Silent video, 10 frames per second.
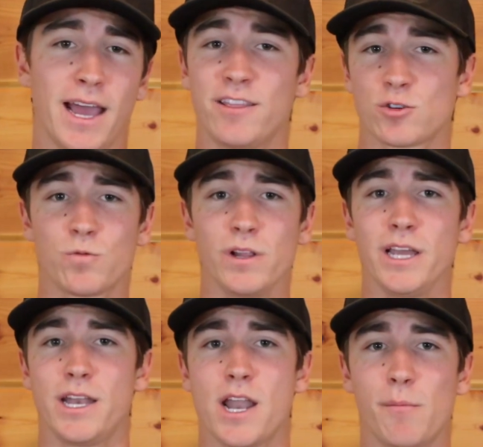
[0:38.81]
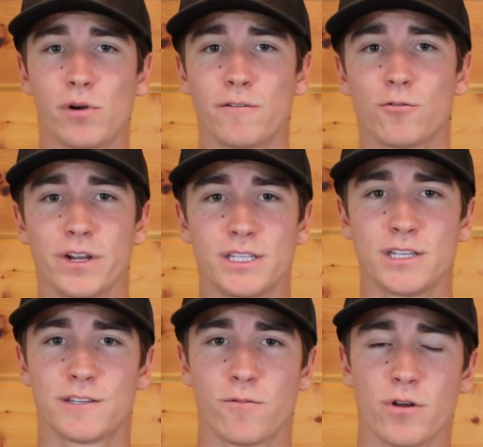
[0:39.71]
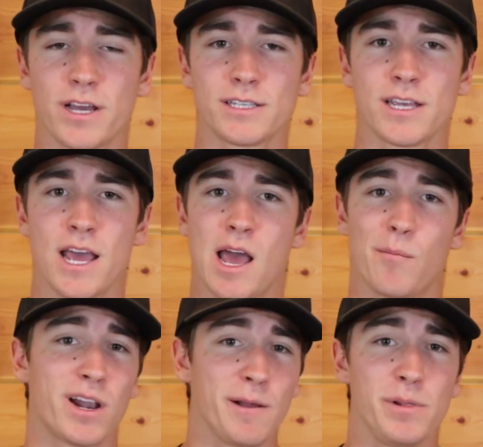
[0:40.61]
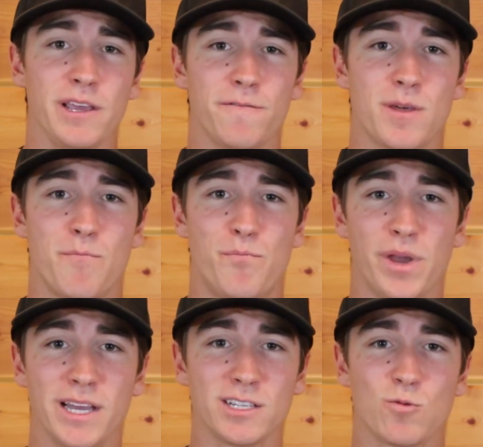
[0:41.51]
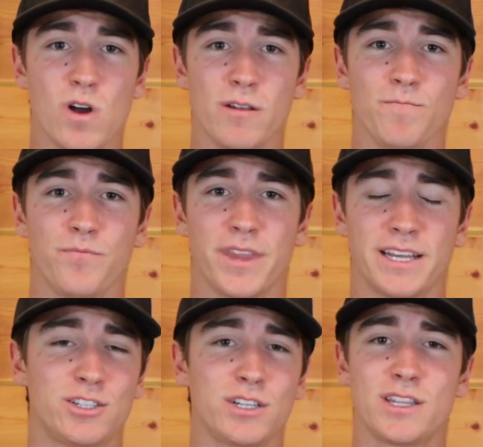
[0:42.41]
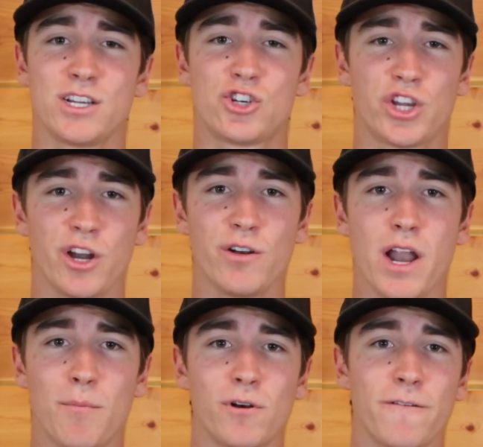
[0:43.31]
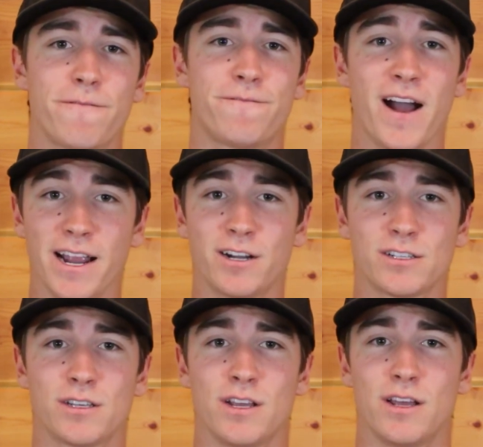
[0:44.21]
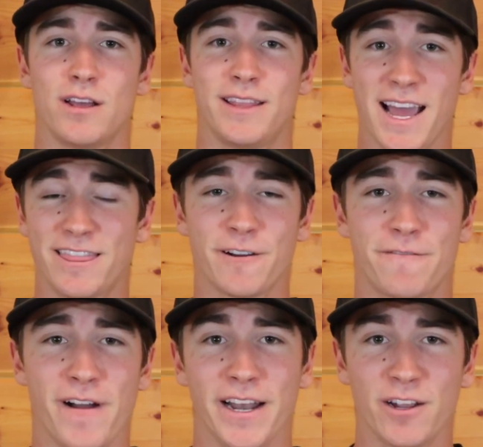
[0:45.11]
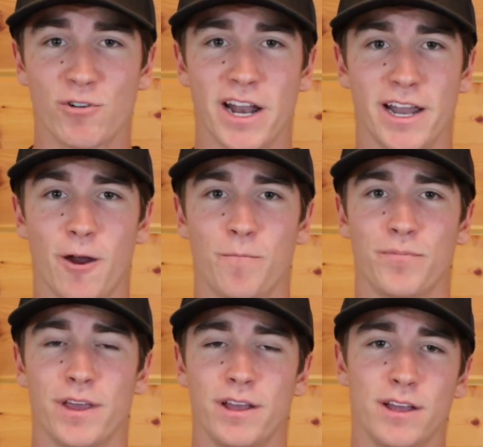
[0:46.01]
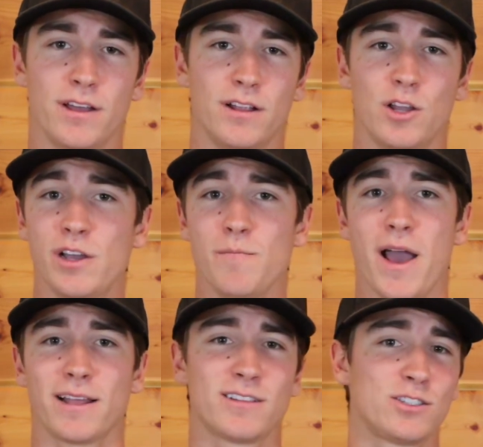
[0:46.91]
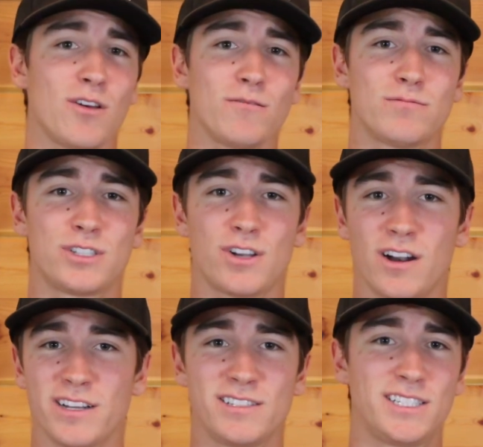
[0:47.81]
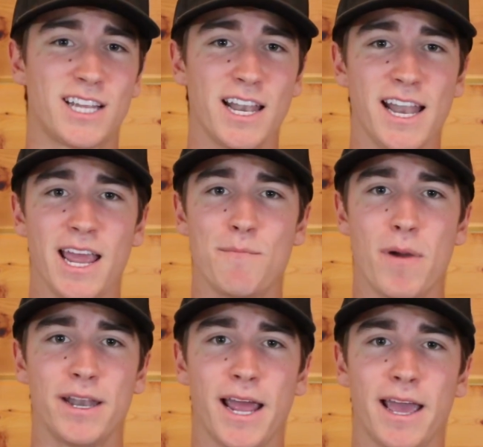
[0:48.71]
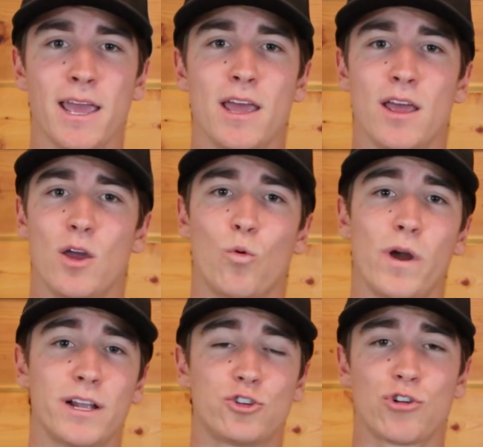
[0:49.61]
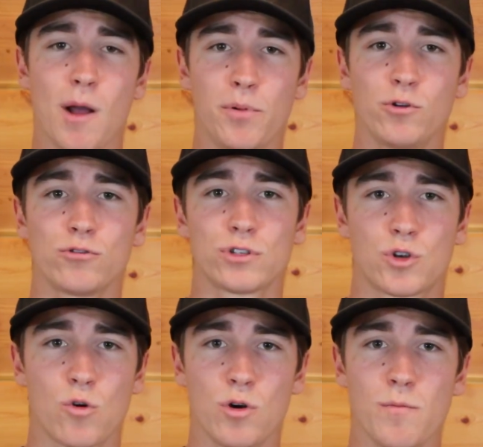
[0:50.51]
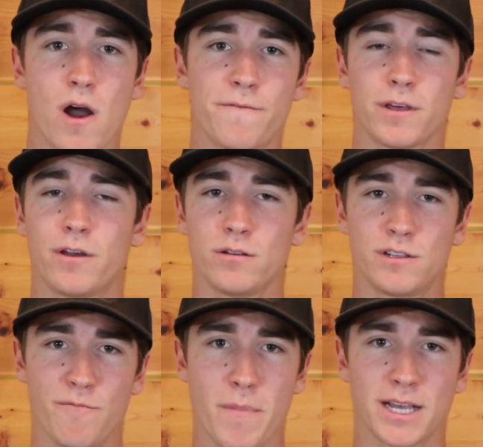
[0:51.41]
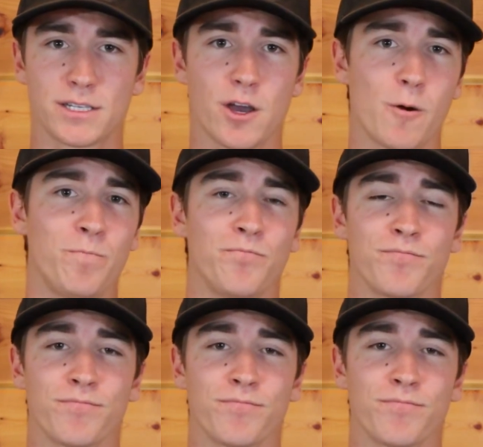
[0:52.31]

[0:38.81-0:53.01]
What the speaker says: And there's really a number of reasons for this, but I believe the biggest one is just the sheer number of fires that they're fighting right now. Looking back, this all started Sunday and Monday when a tropical storm off the coast of Mexico